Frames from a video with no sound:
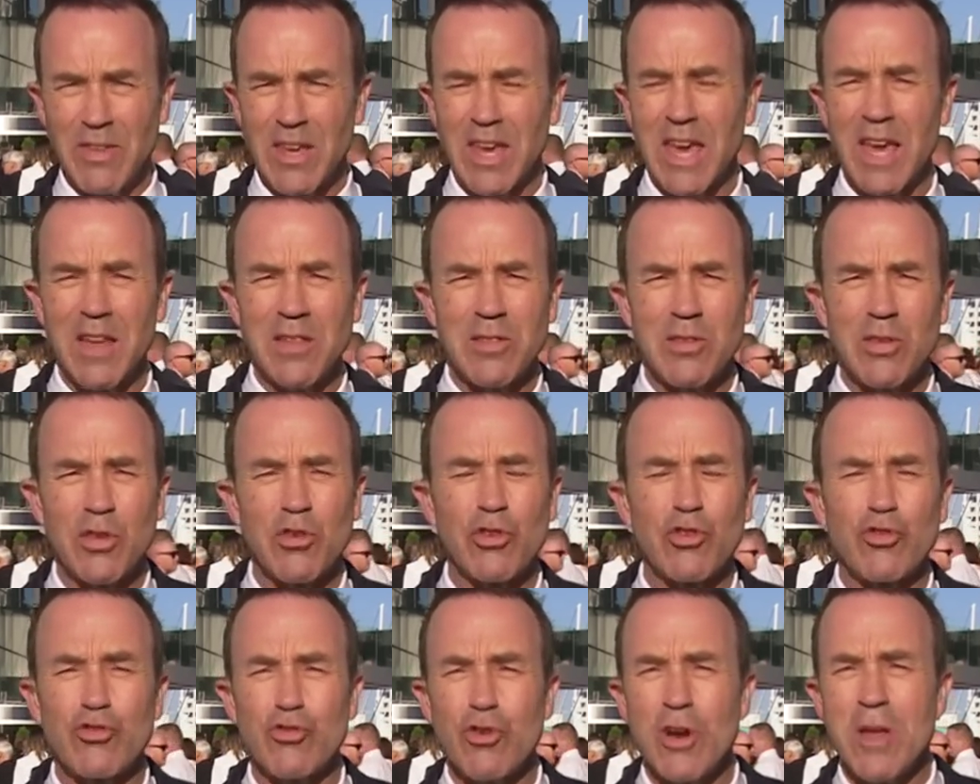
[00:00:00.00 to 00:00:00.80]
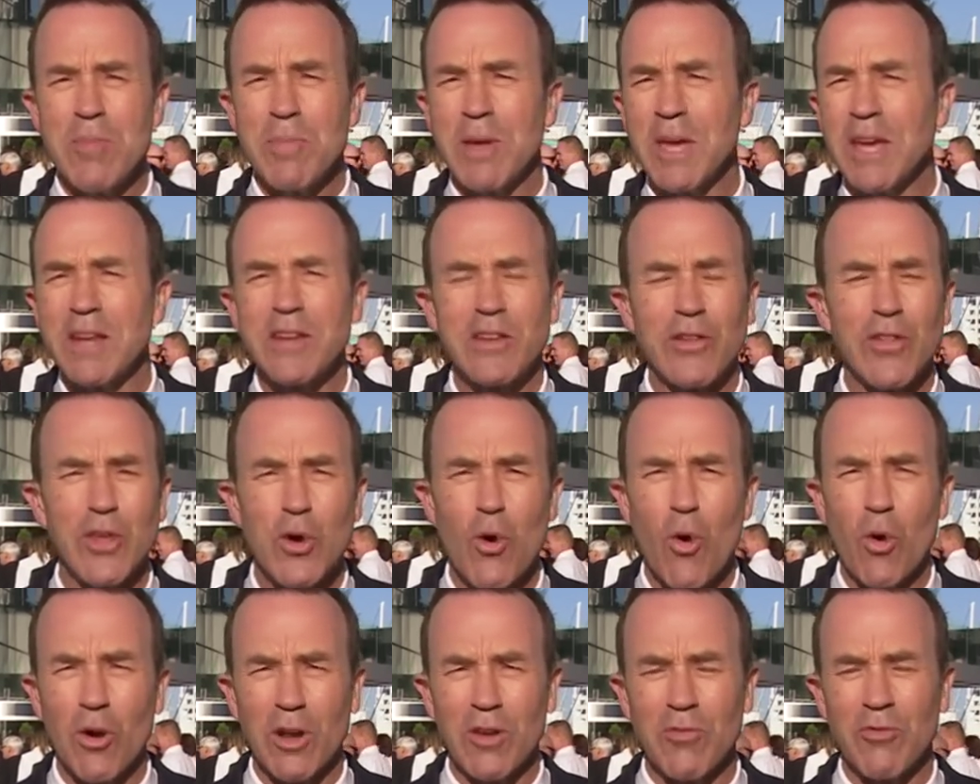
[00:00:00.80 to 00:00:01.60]
The guests are streaming into the
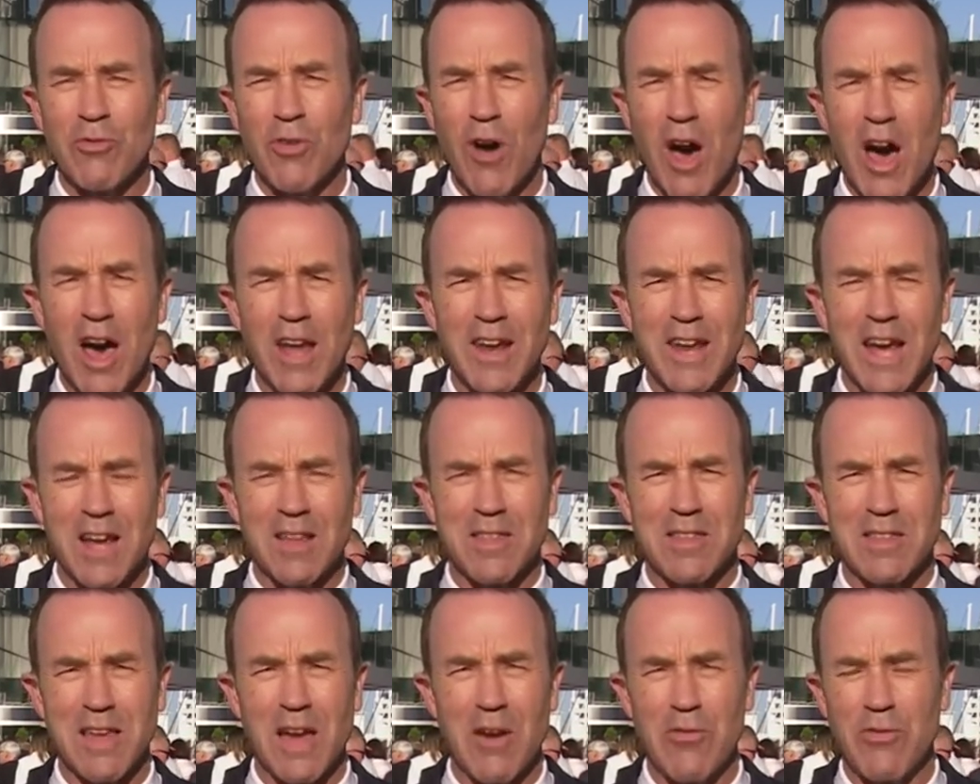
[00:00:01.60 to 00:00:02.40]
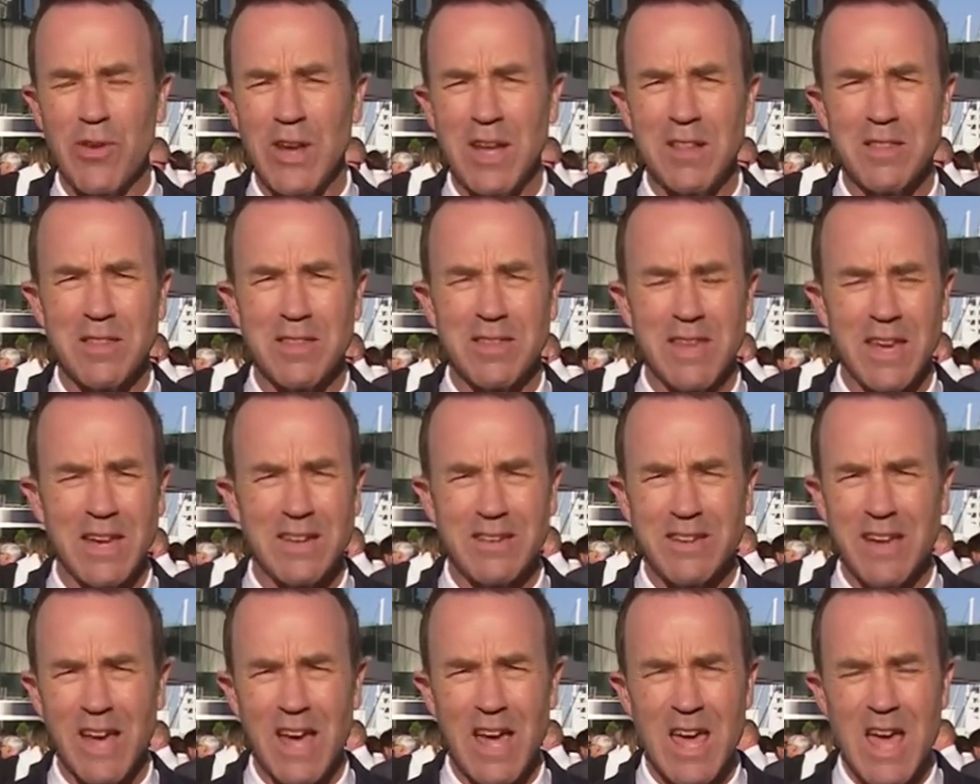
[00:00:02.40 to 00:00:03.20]
Auckland Viaducts Event
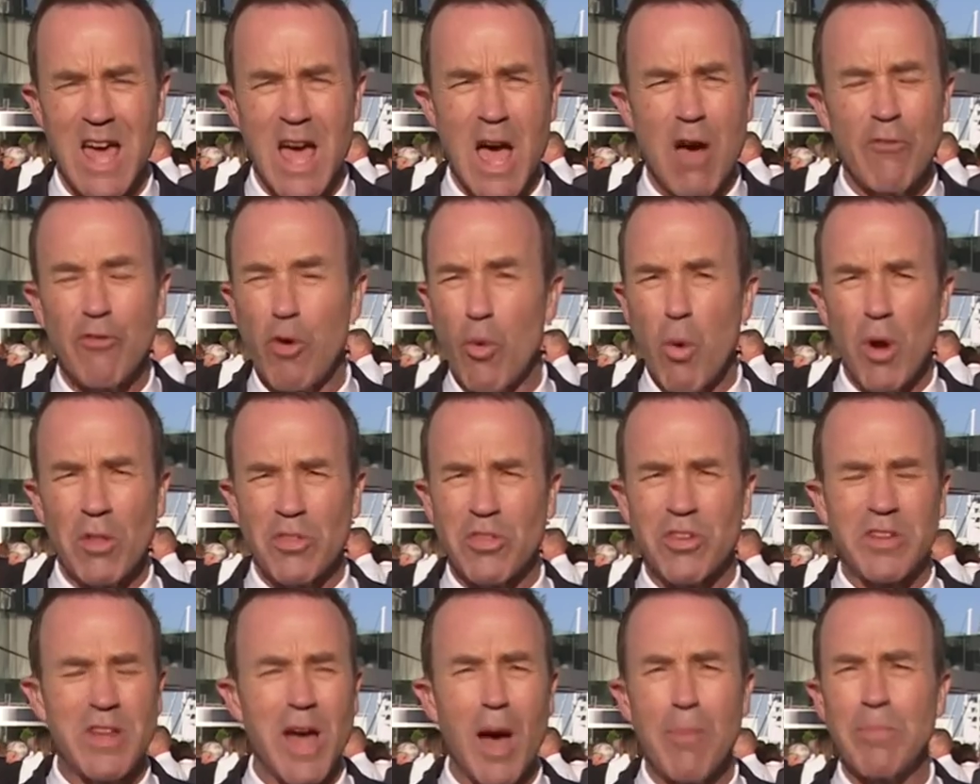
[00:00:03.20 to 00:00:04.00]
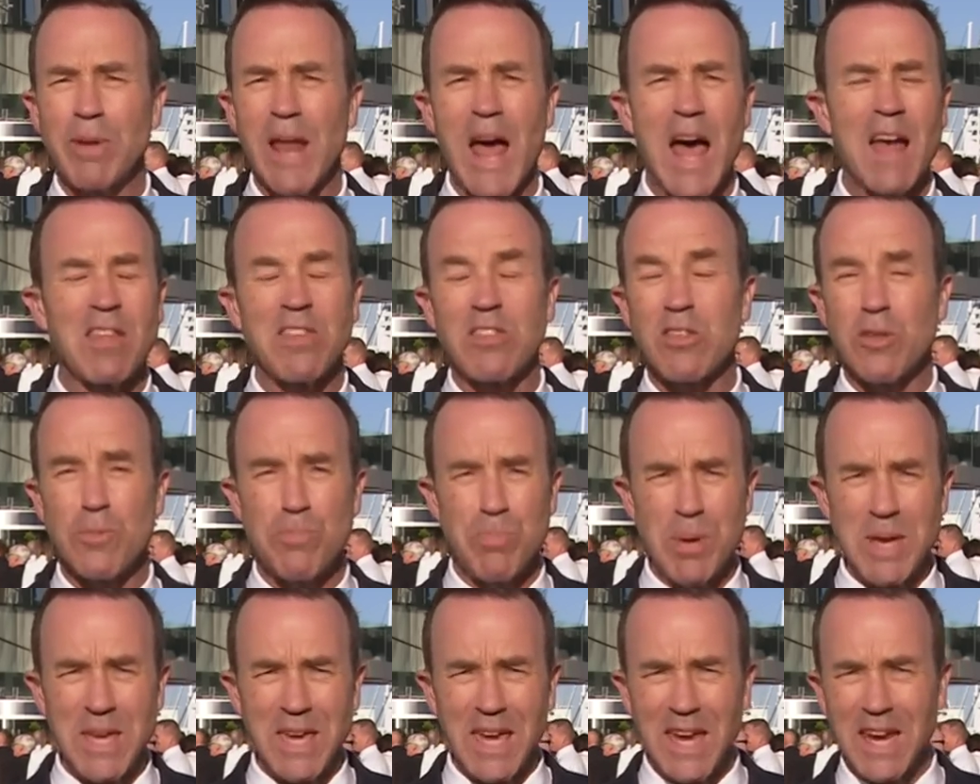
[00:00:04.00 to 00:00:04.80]
Centre for what's dubbed a
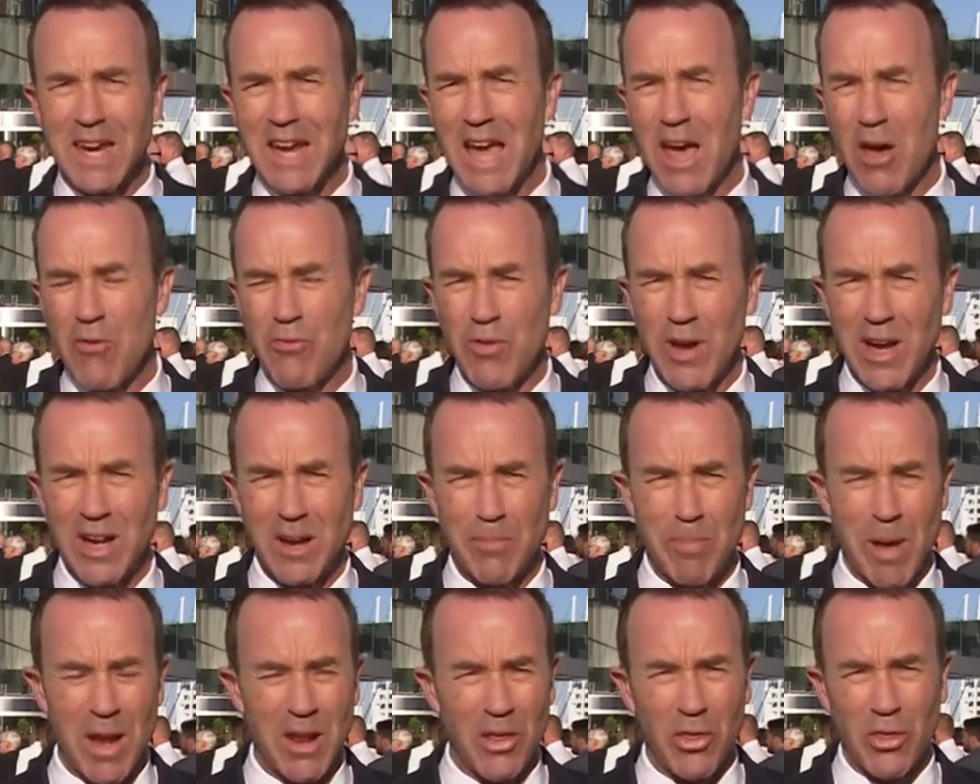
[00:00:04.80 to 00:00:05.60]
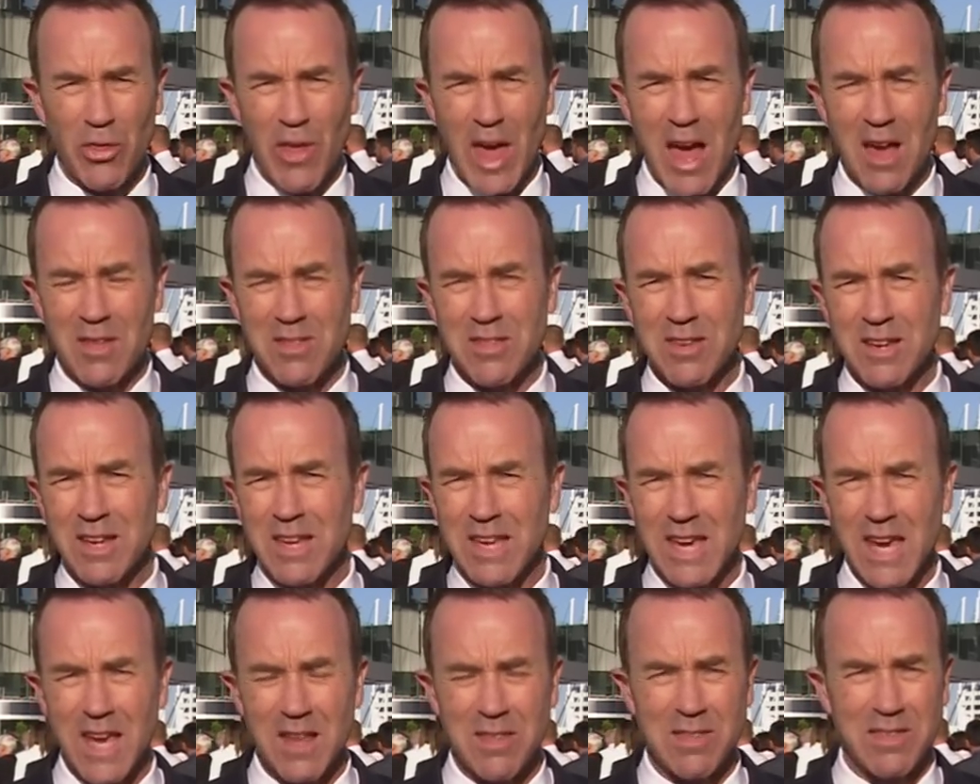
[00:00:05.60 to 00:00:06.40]
speaking event. About a
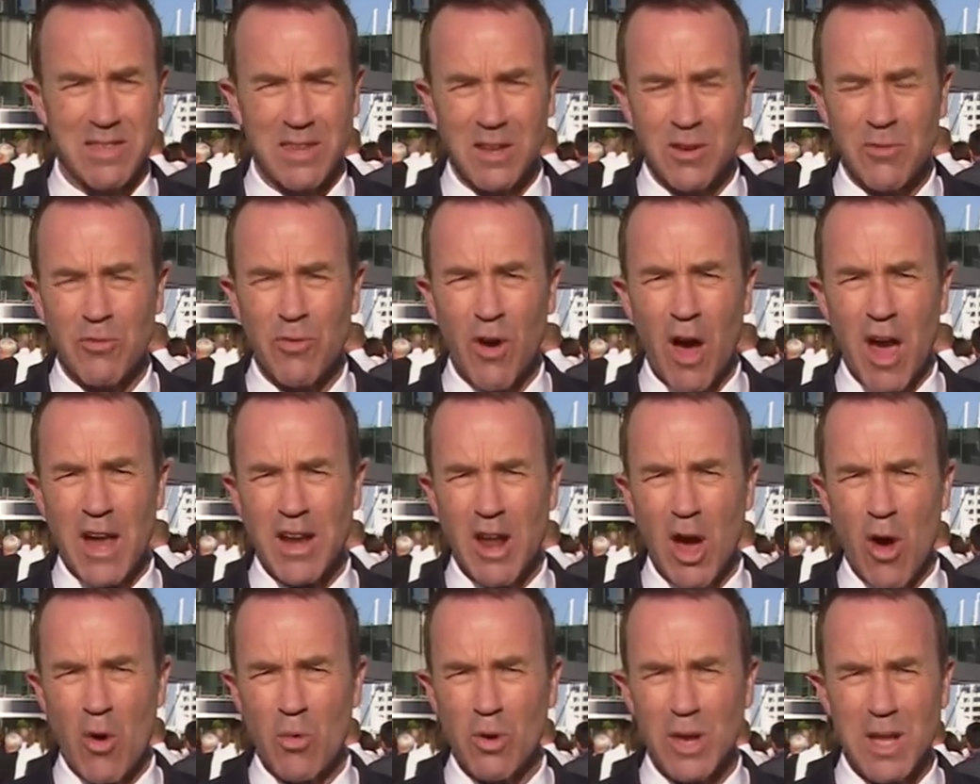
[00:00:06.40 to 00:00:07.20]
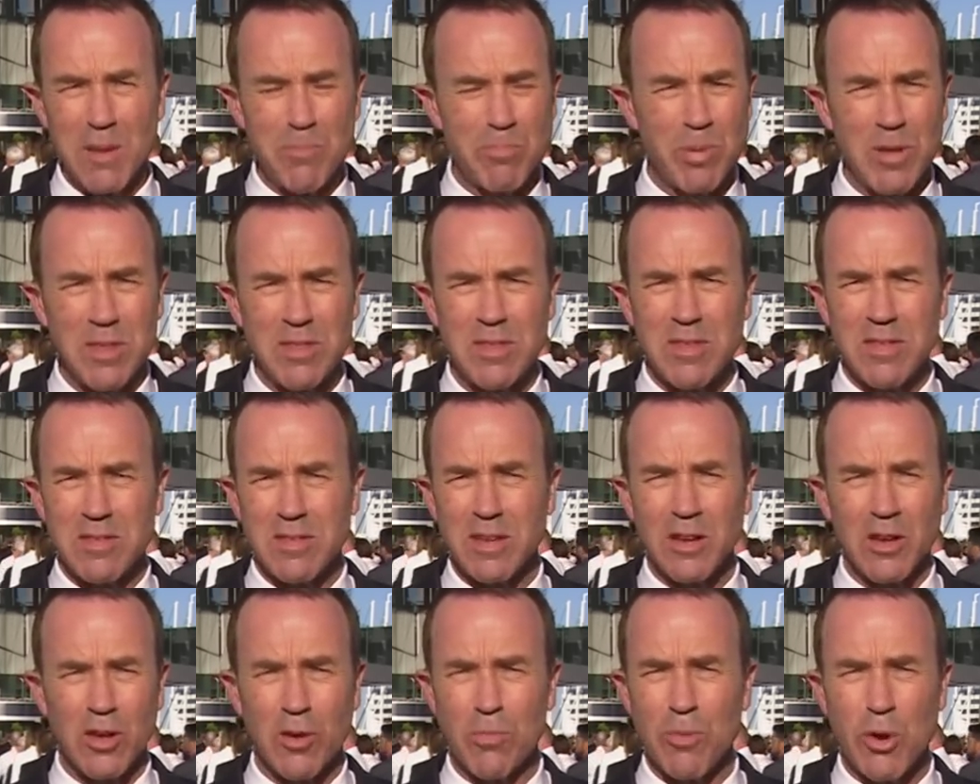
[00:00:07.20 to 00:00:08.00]
thousand guests, invite only, business
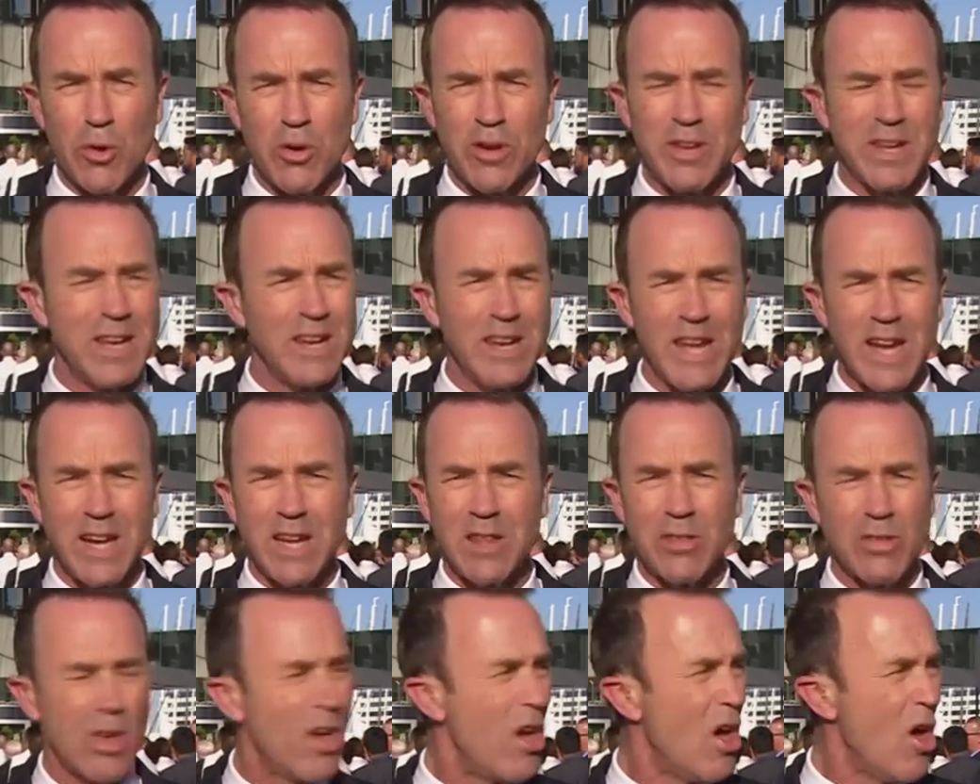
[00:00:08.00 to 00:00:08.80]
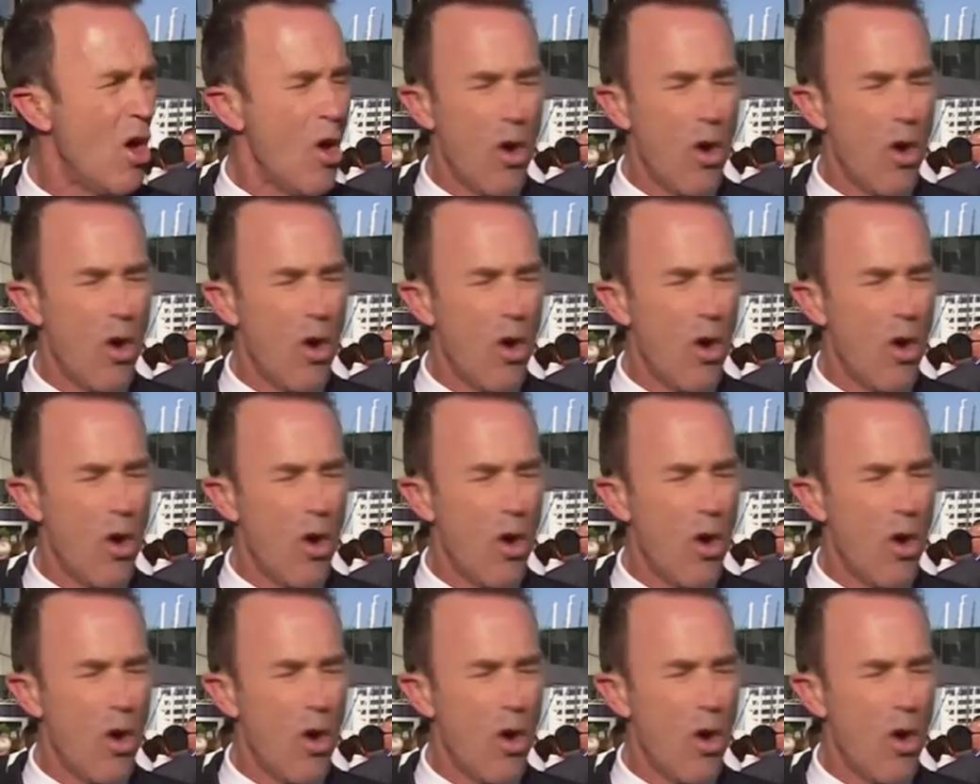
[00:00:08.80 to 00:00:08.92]
and community leaders.